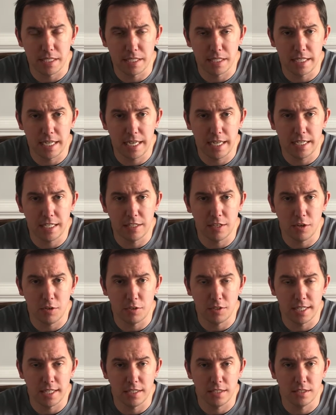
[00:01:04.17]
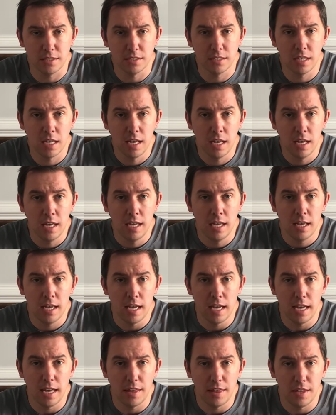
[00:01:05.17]
stayed in hotels
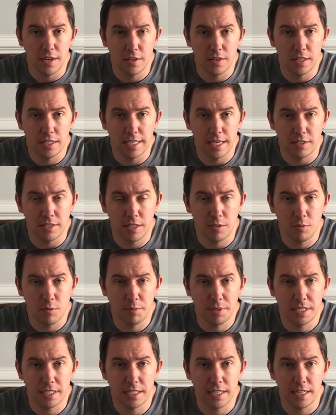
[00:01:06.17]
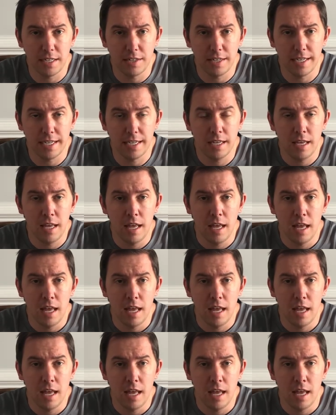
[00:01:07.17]
there in the downtown Wilmington area,